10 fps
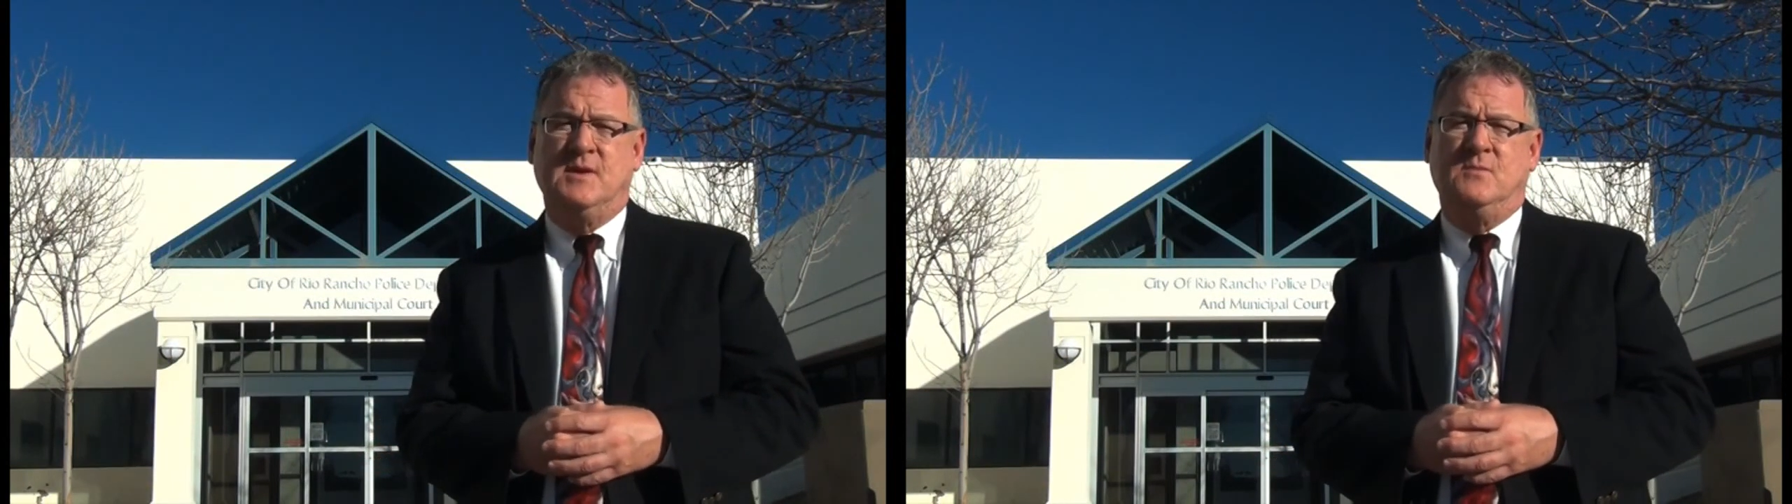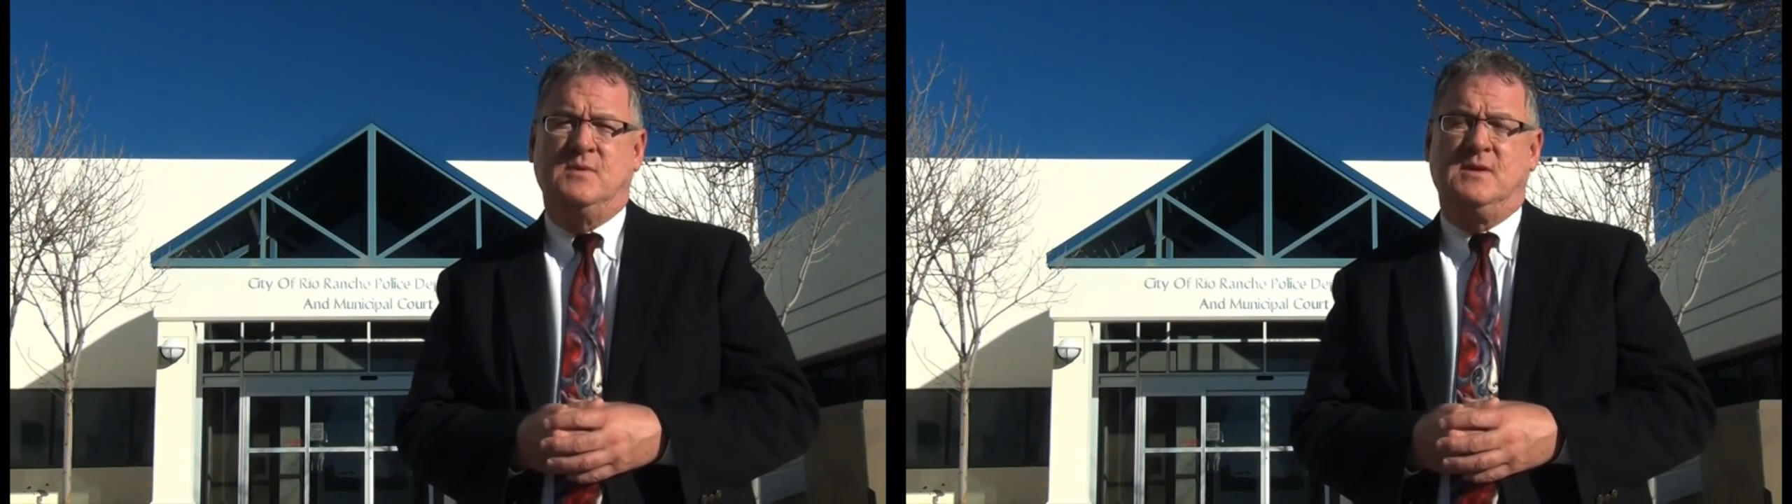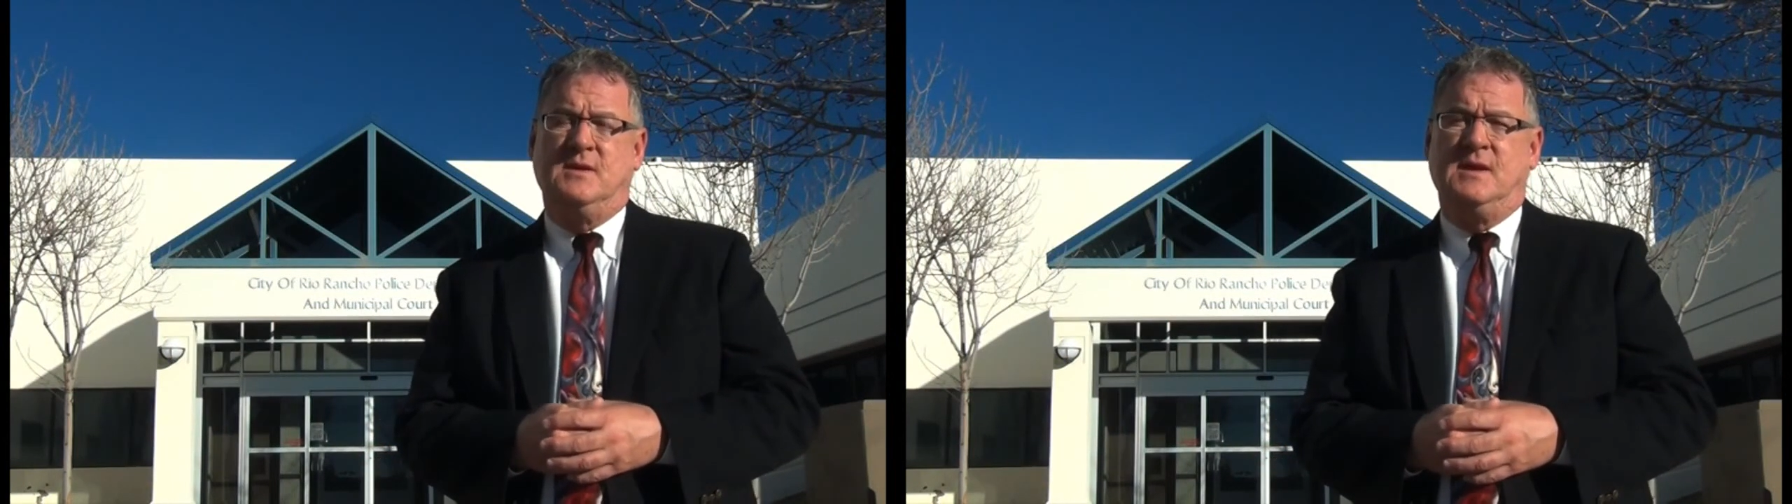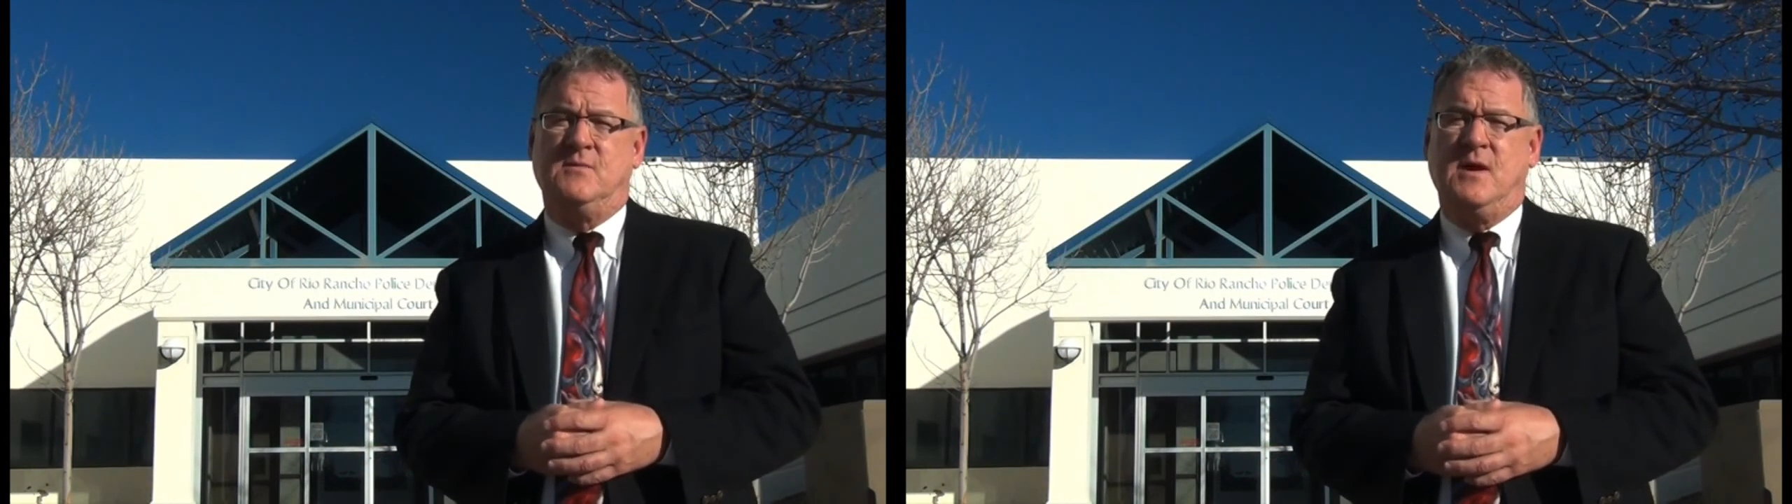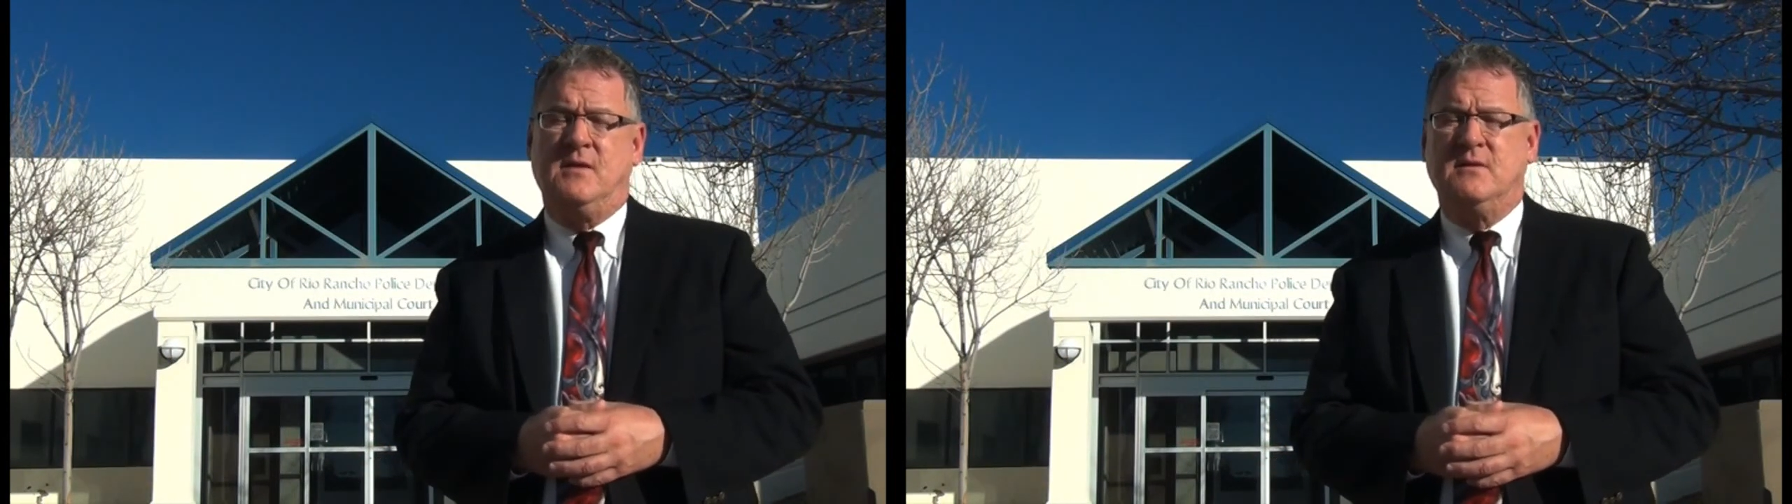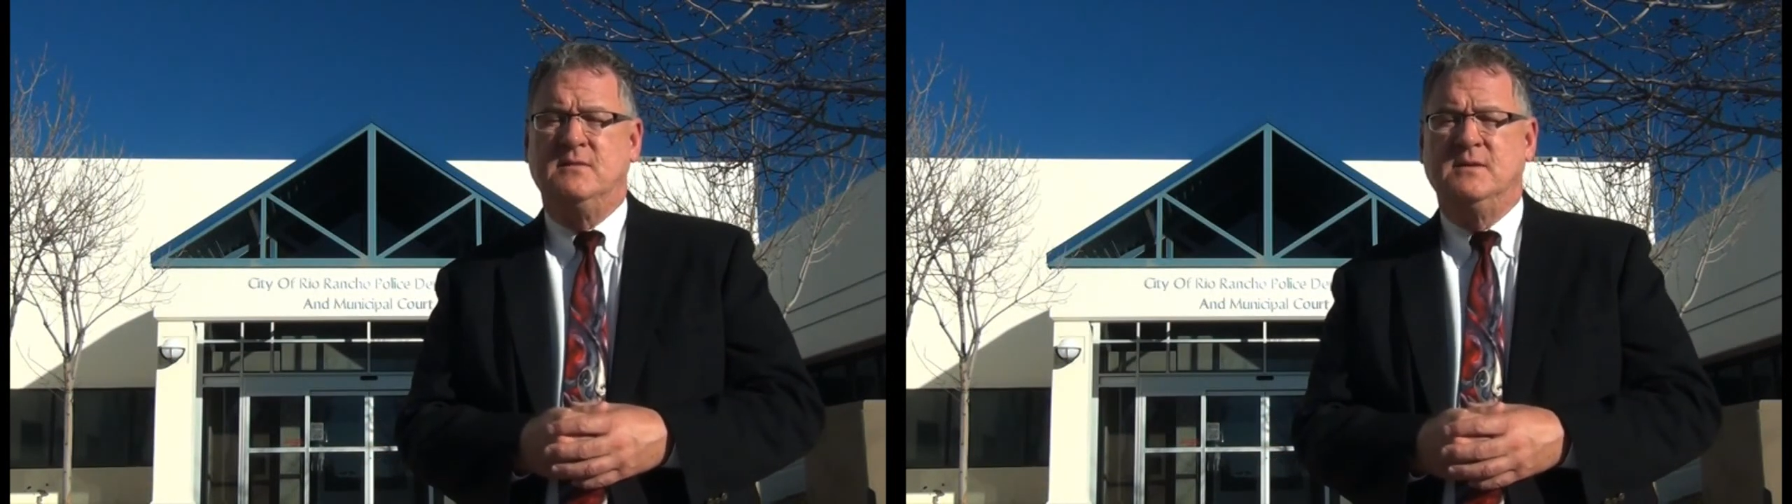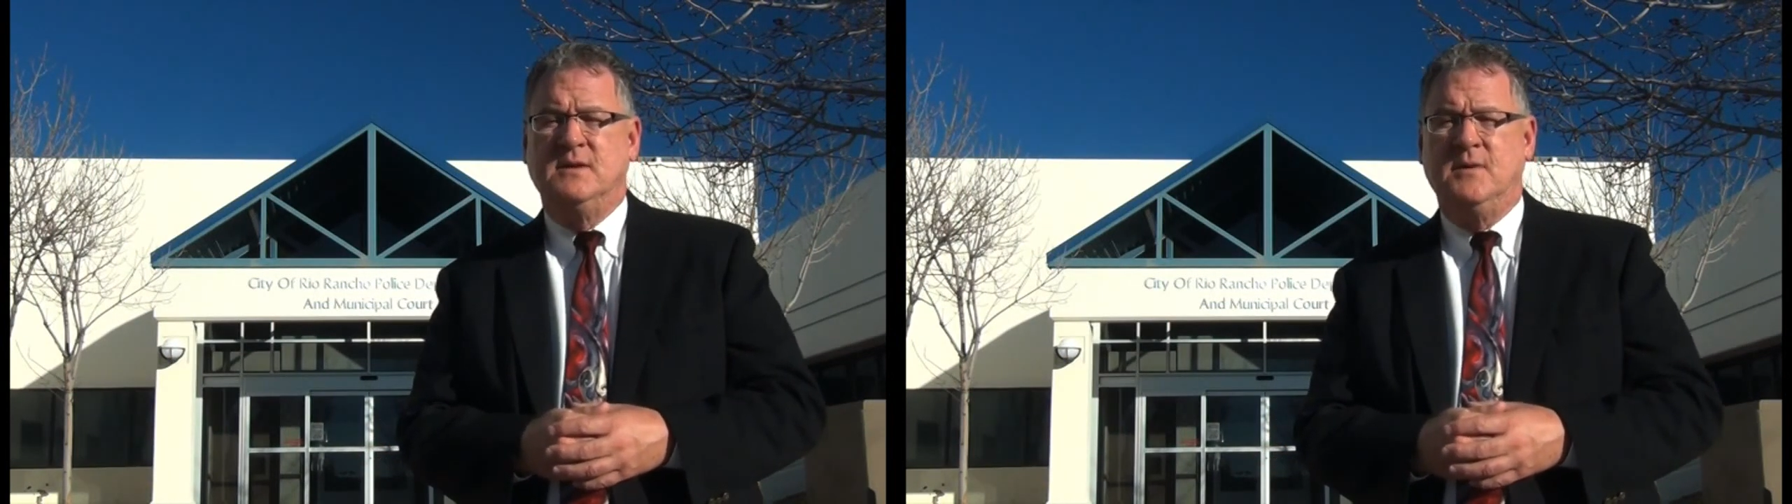in with a clean record,